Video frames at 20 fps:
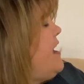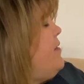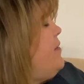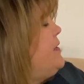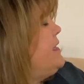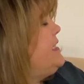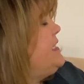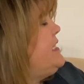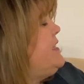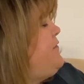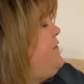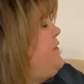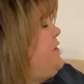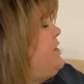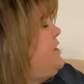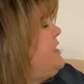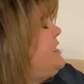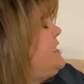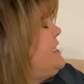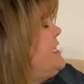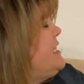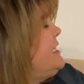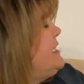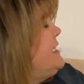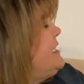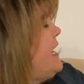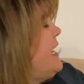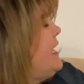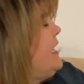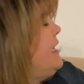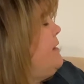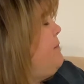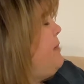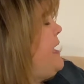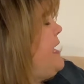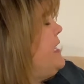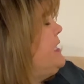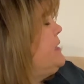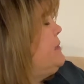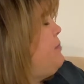was the first and the second
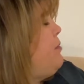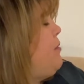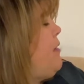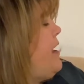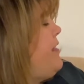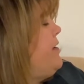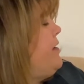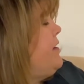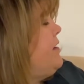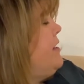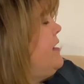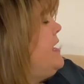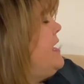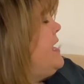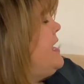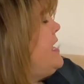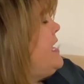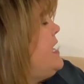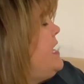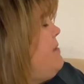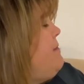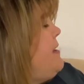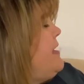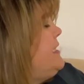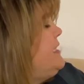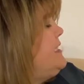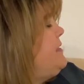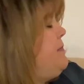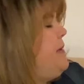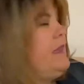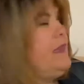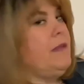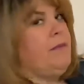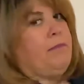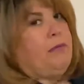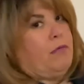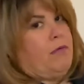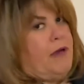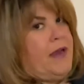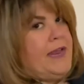pig's brother. He must have been the
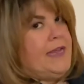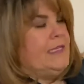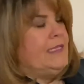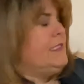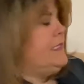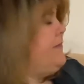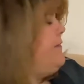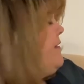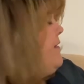brains of the